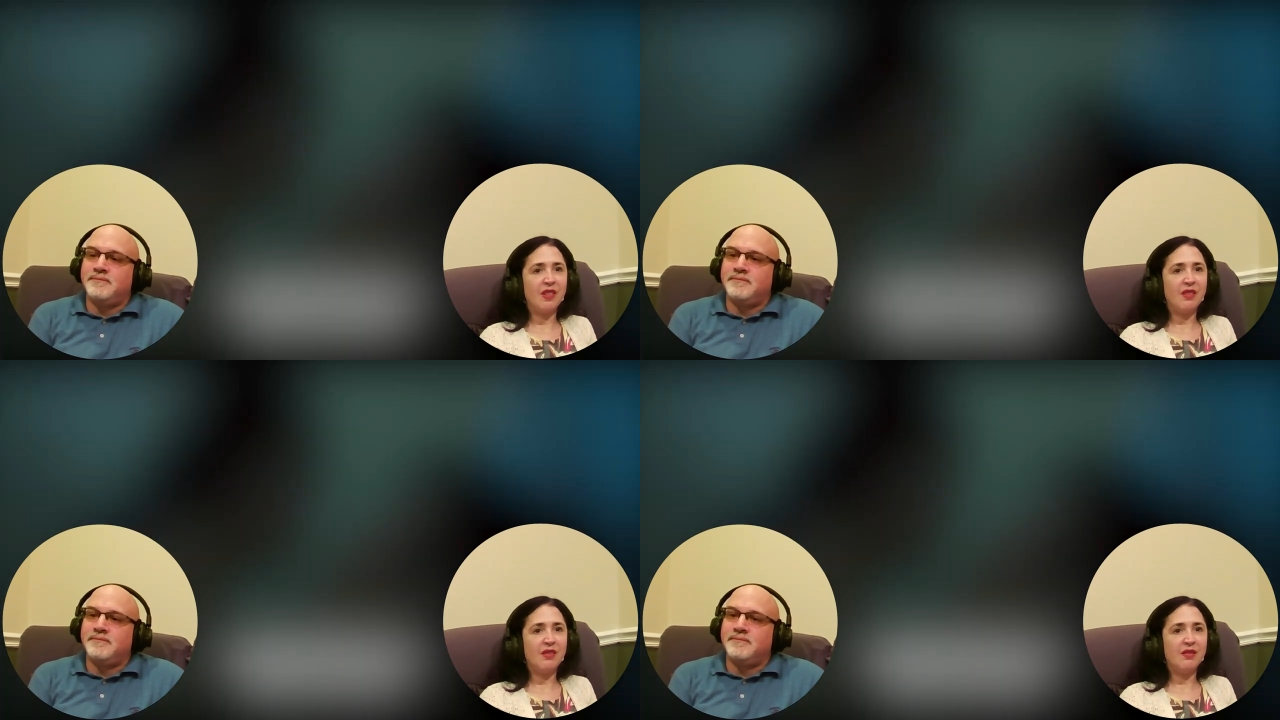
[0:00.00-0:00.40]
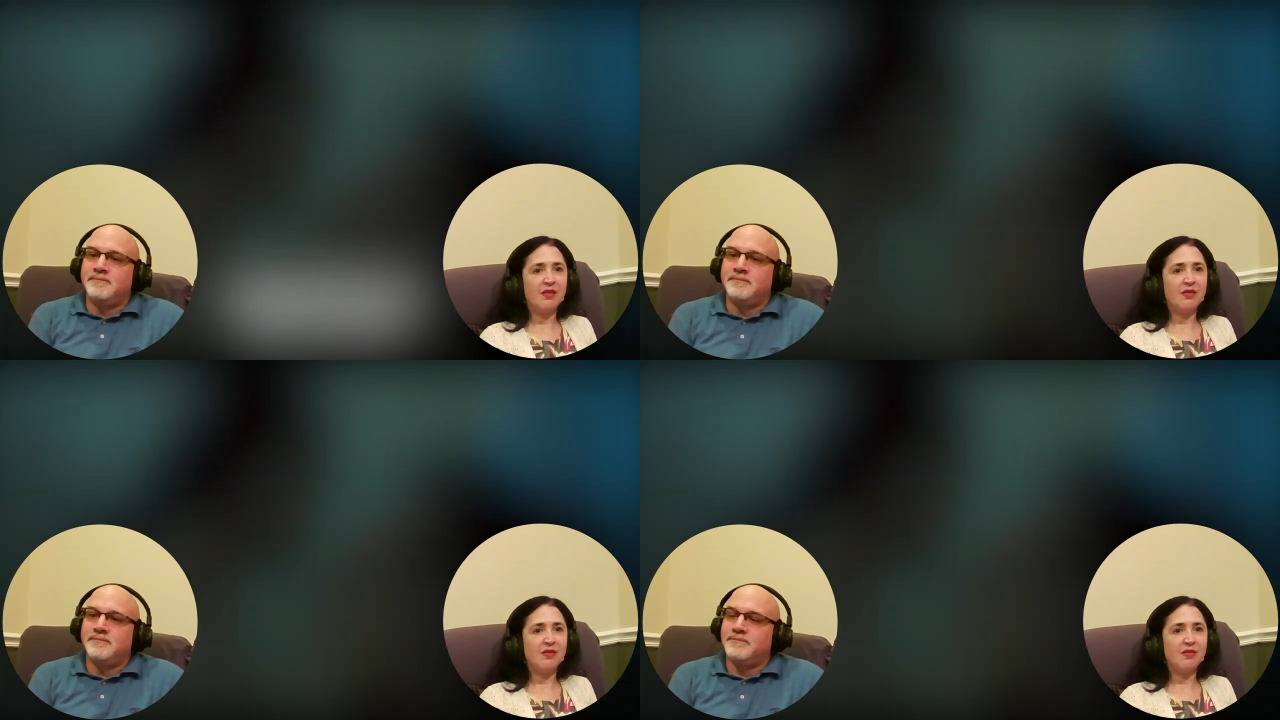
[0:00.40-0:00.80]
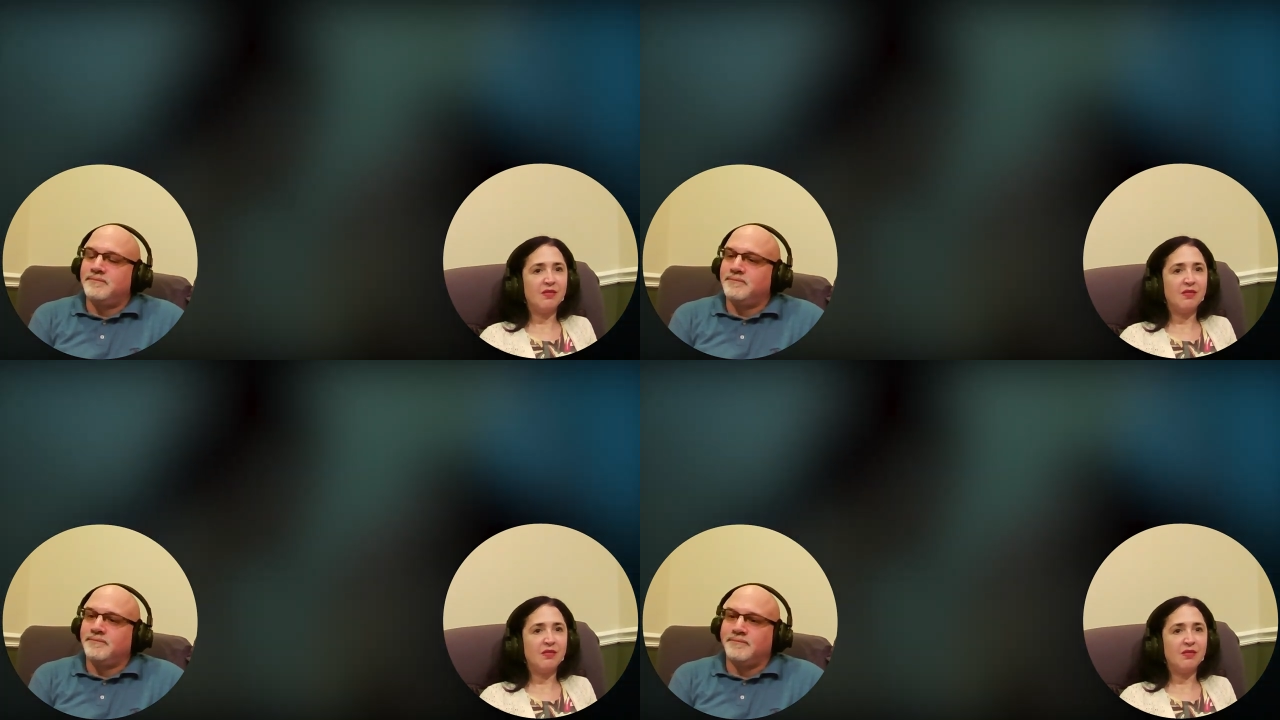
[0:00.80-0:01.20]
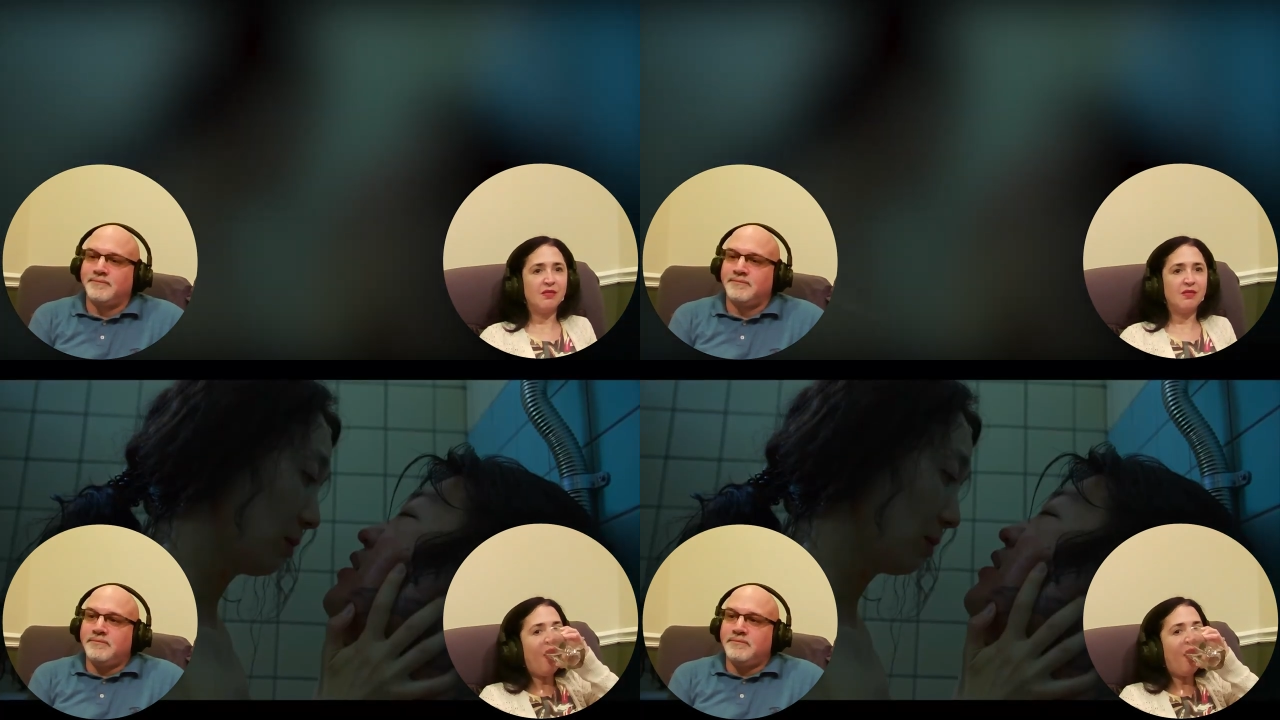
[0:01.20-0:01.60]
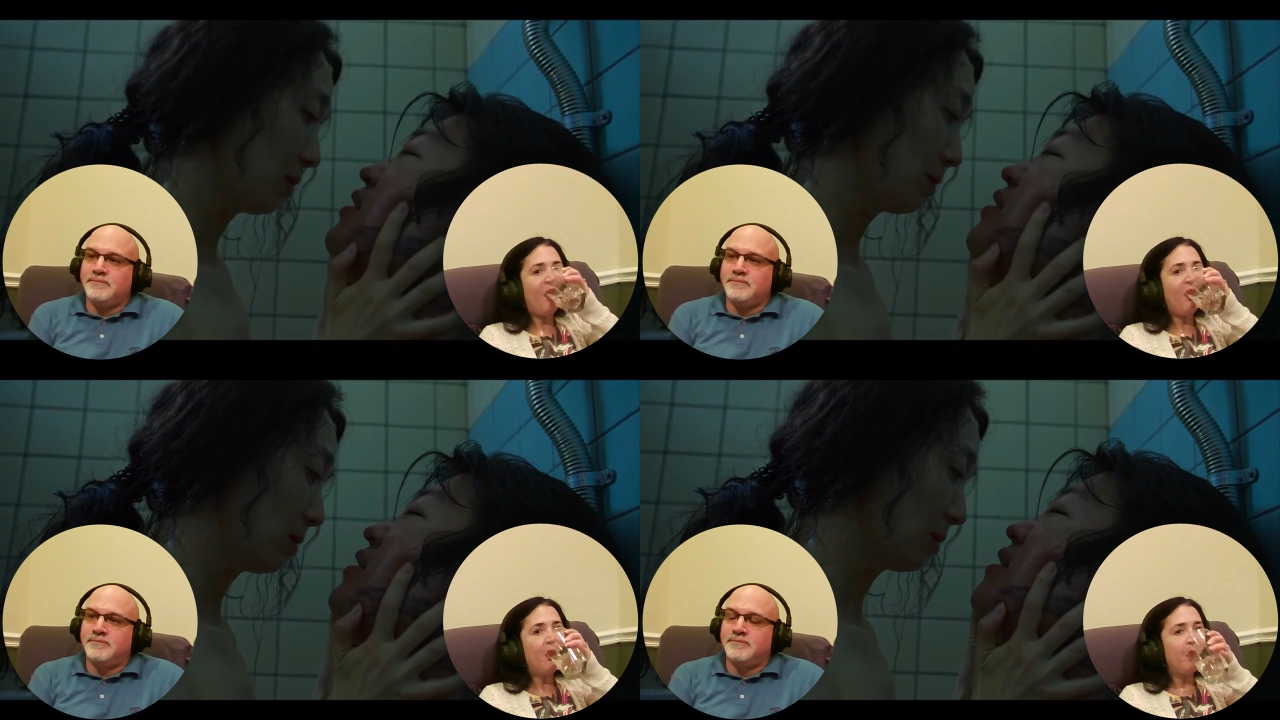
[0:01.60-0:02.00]

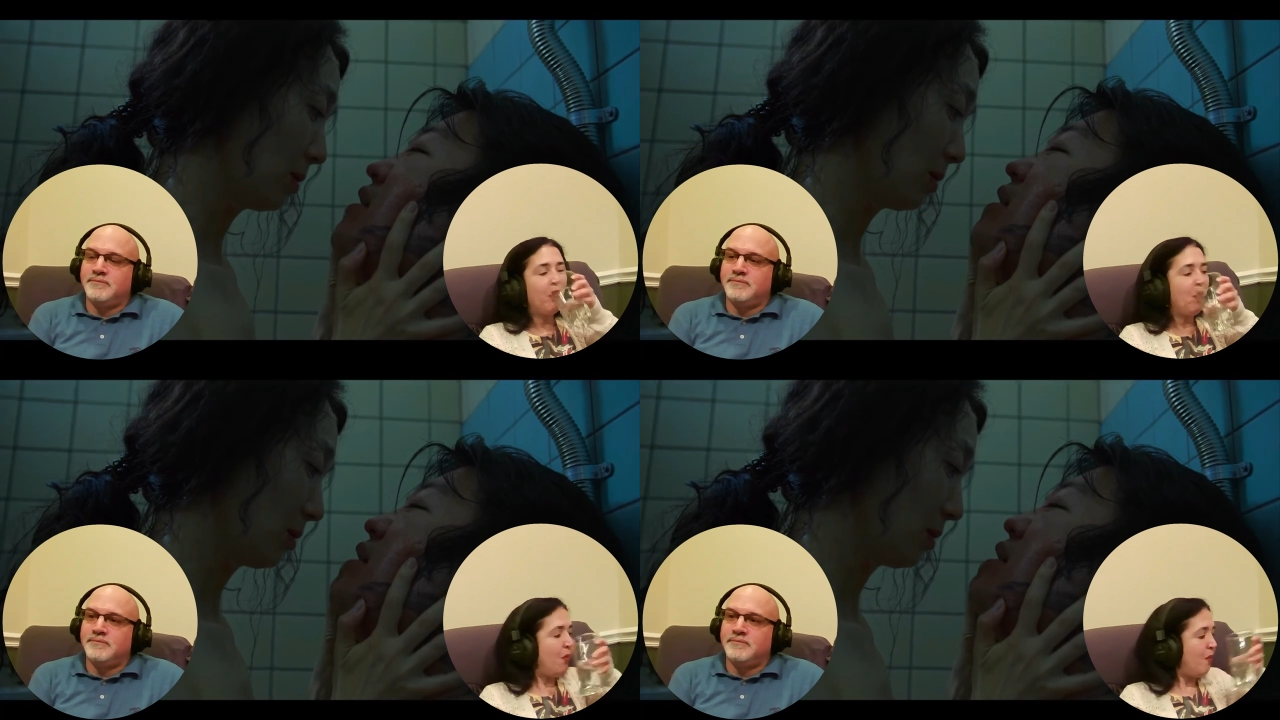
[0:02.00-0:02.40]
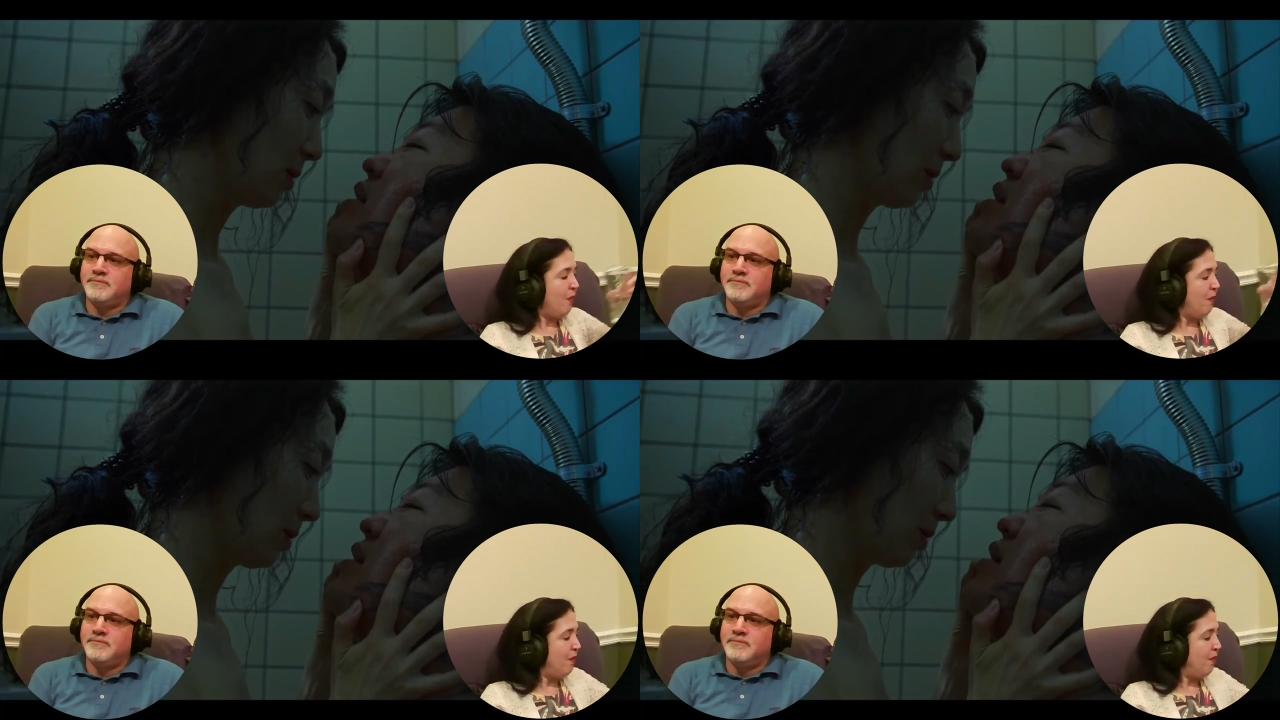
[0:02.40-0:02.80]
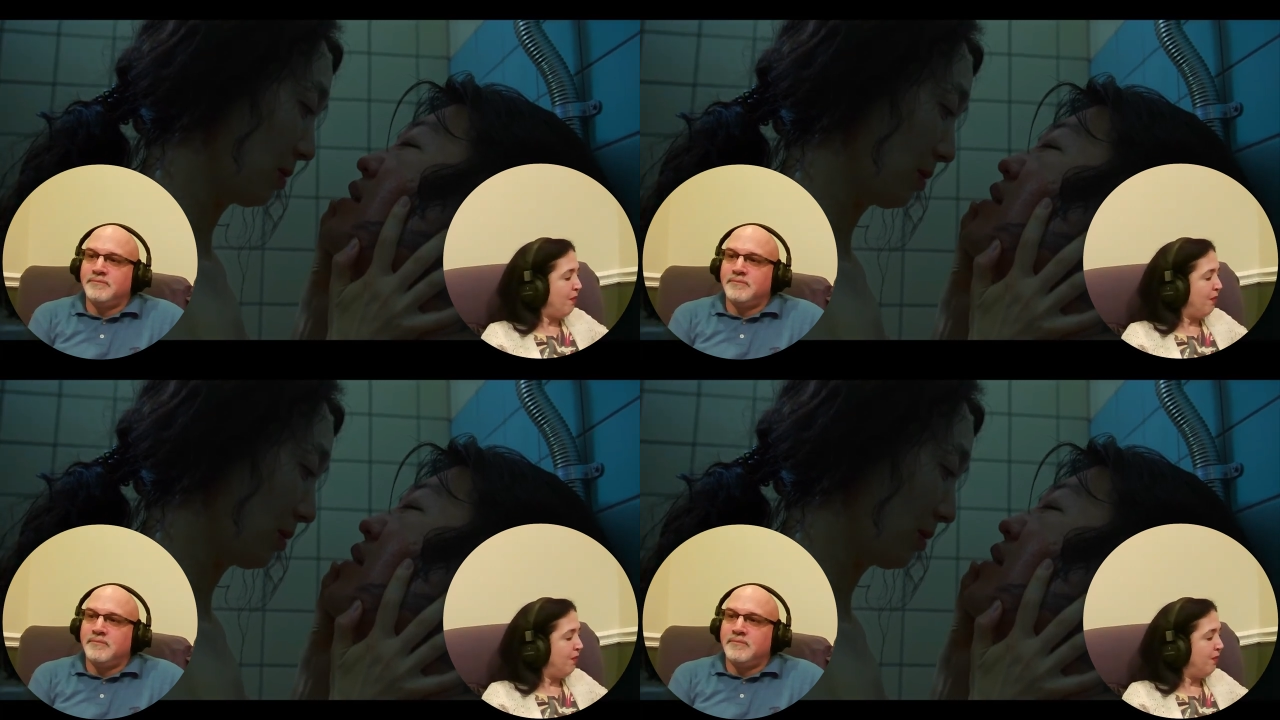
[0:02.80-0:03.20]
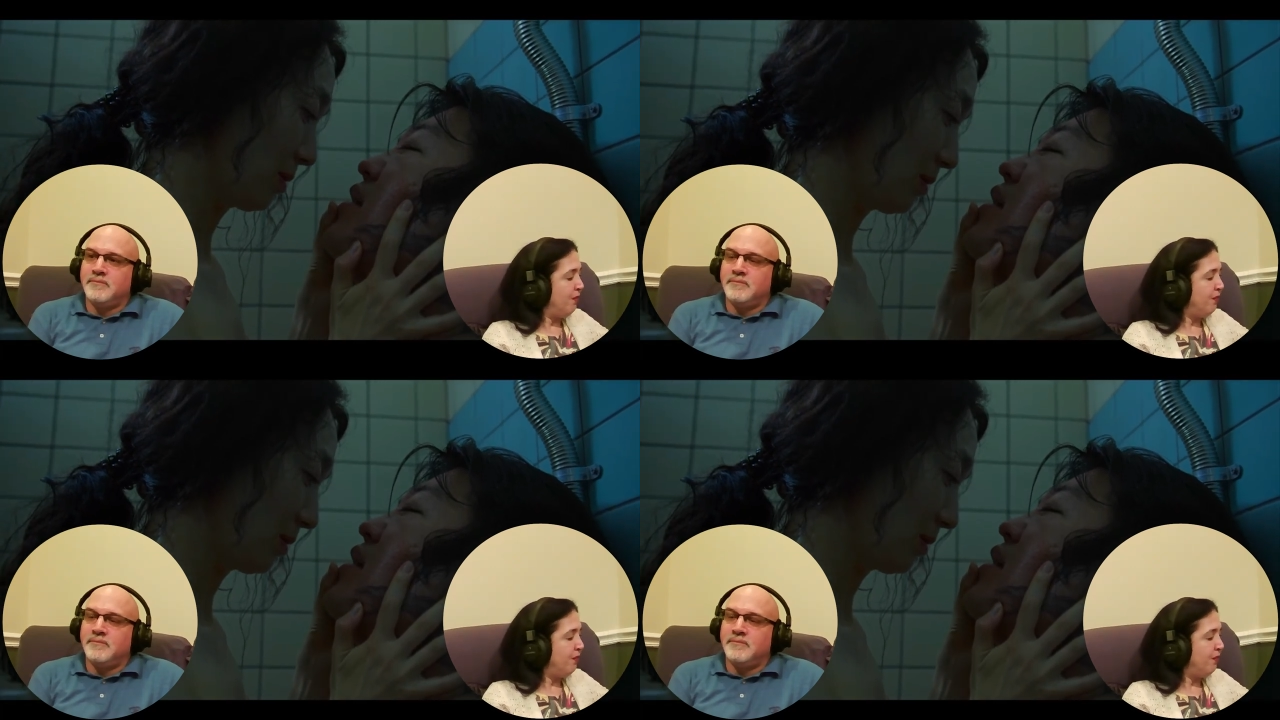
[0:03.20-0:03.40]
[no speech]